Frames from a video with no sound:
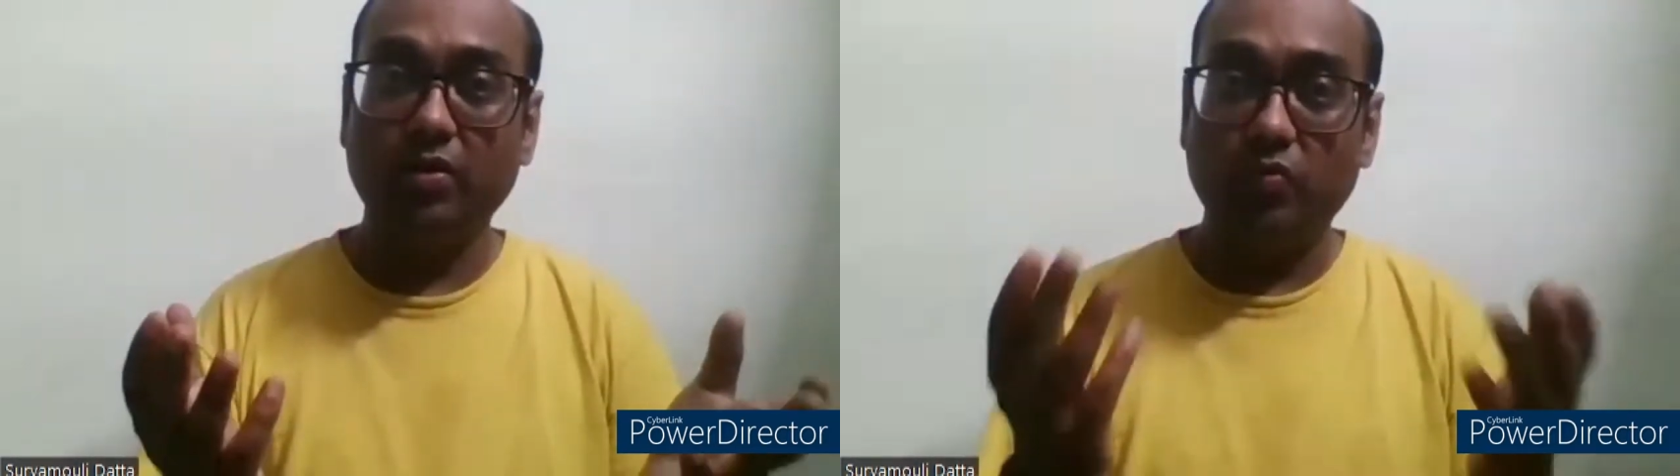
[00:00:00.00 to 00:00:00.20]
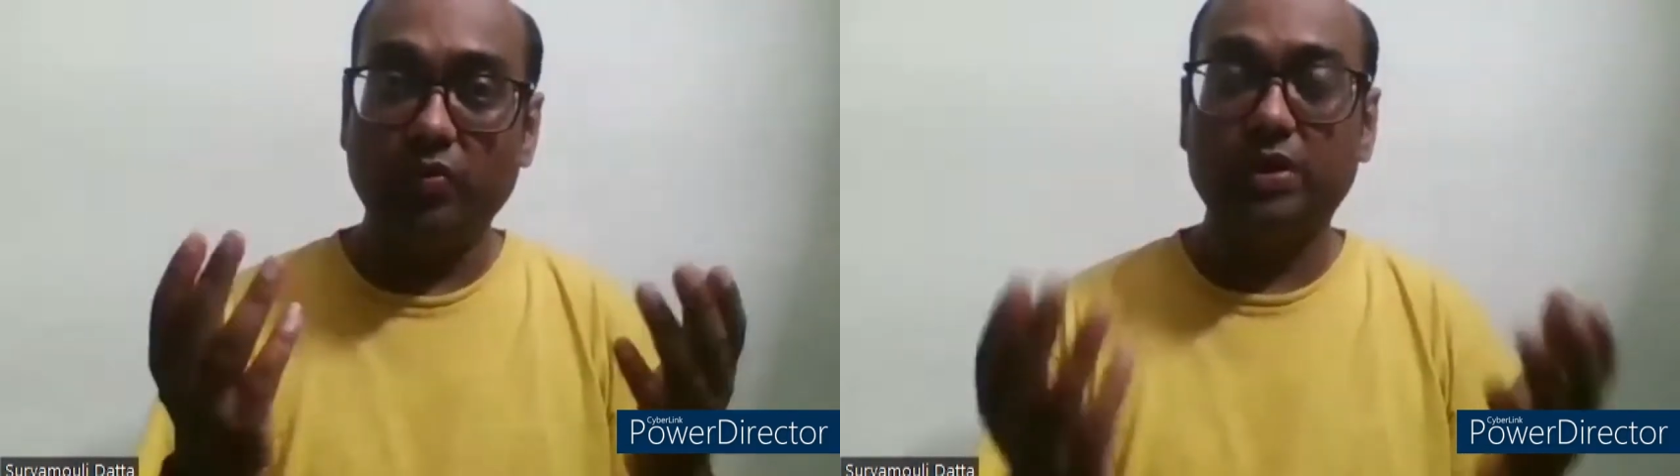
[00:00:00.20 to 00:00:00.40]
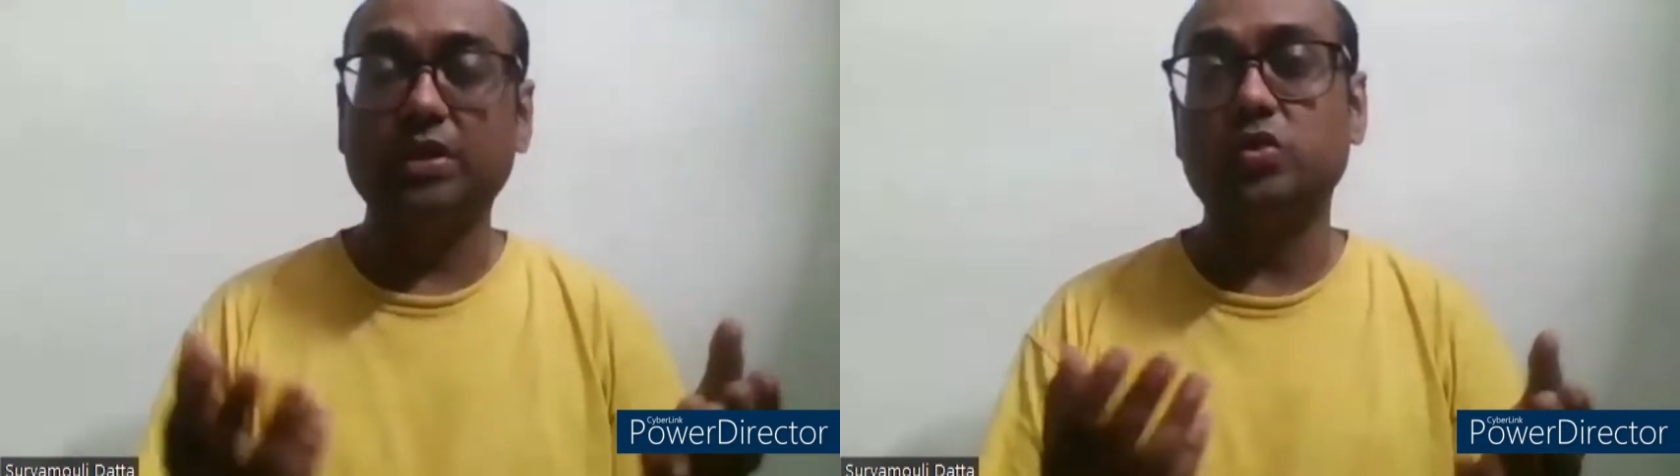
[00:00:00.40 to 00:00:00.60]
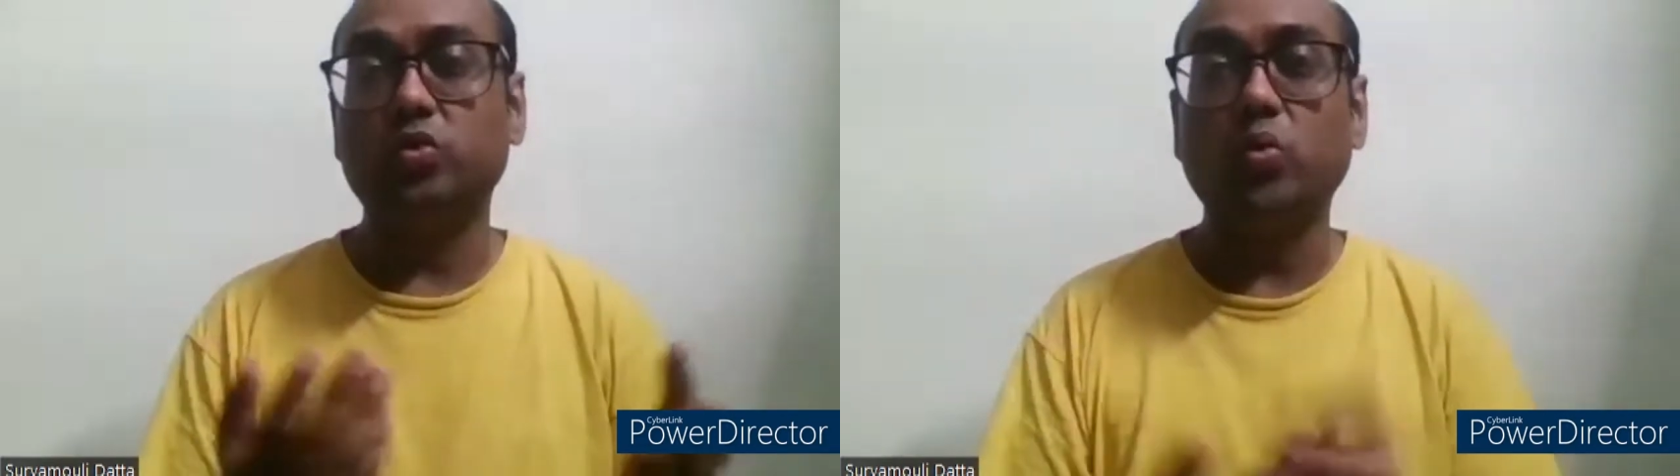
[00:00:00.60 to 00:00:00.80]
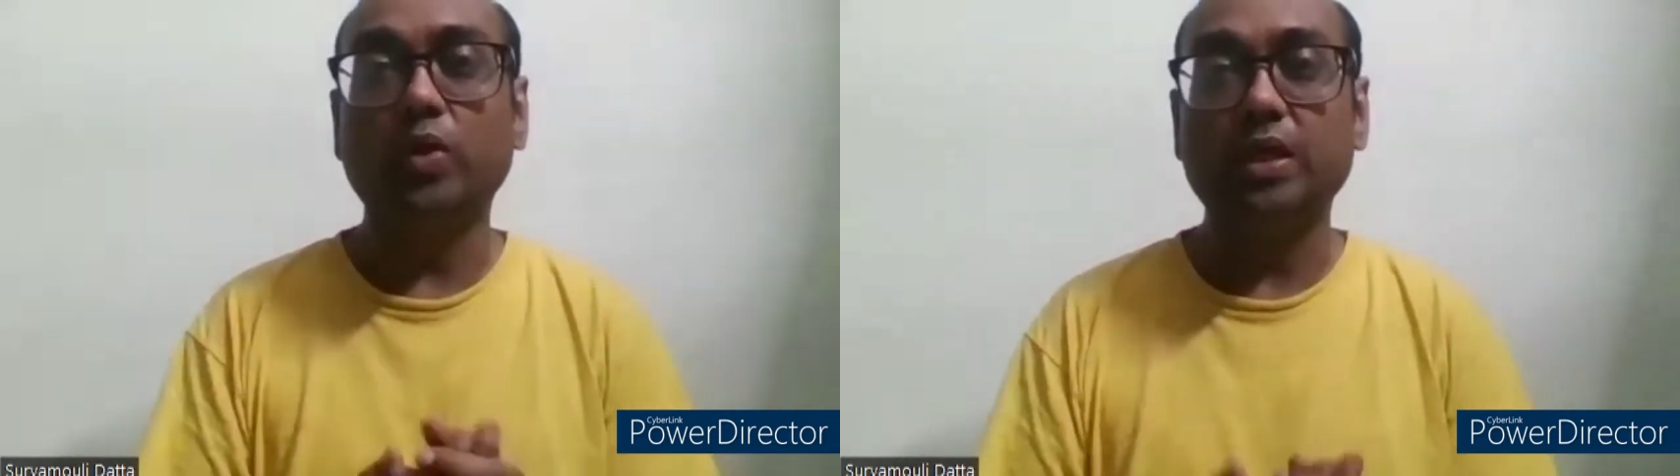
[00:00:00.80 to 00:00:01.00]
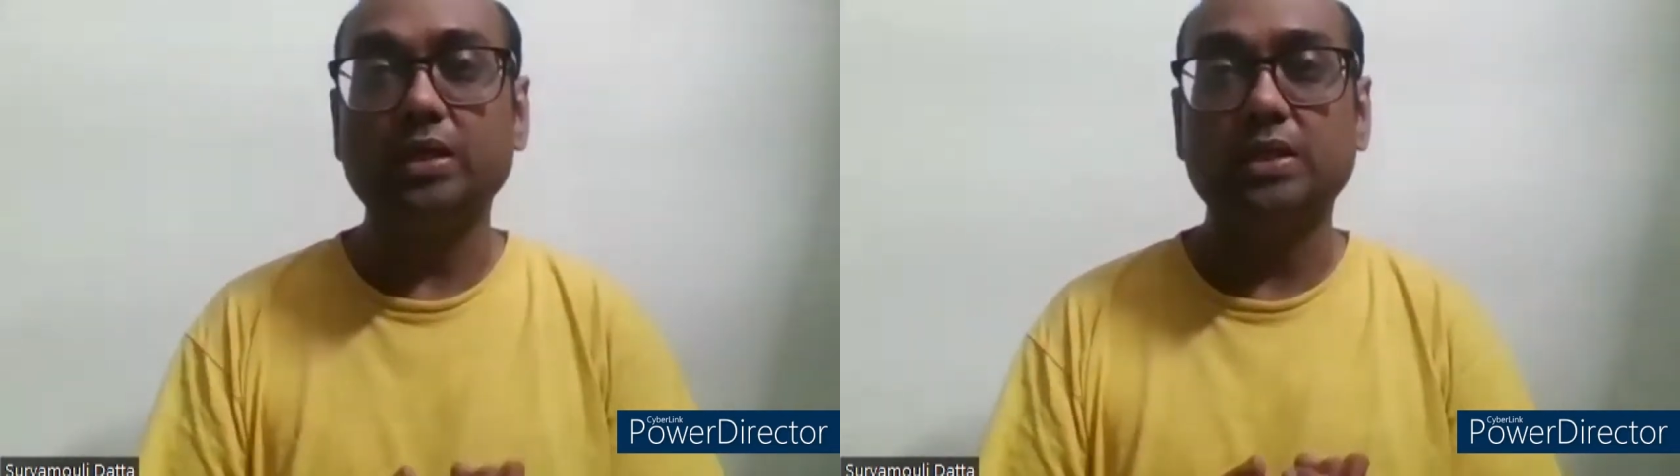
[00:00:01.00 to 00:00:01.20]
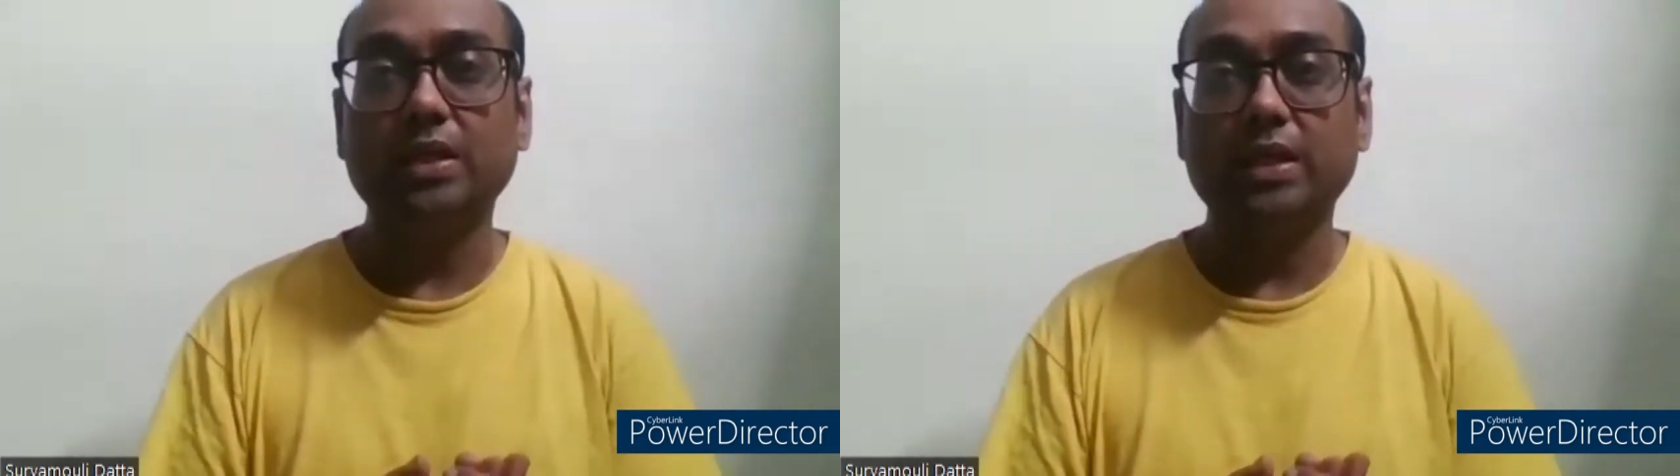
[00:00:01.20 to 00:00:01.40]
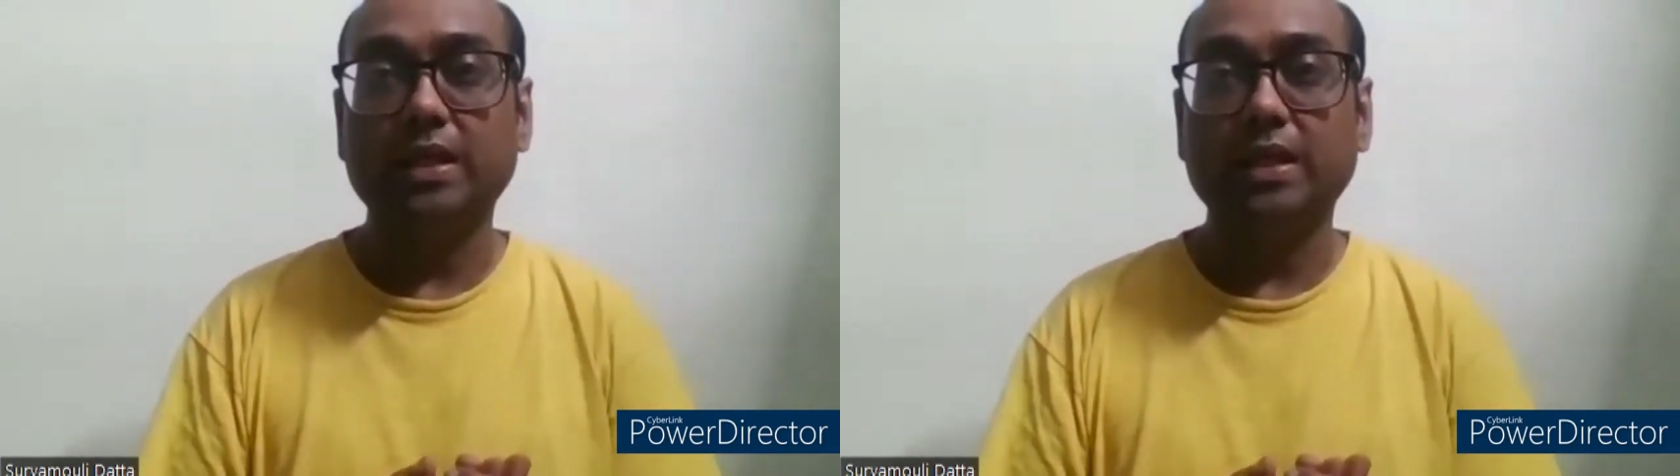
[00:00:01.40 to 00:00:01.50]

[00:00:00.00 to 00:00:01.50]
which is known as